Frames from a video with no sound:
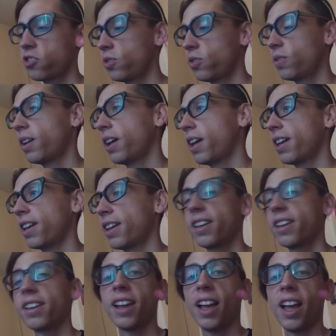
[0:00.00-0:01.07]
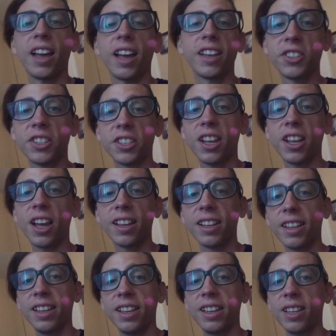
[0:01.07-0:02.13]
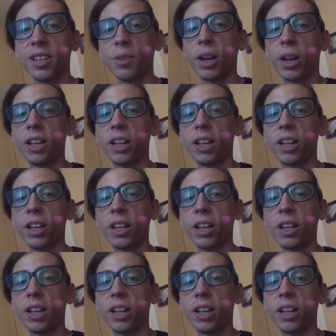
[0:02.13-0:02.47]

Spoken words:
and I just got in my lucky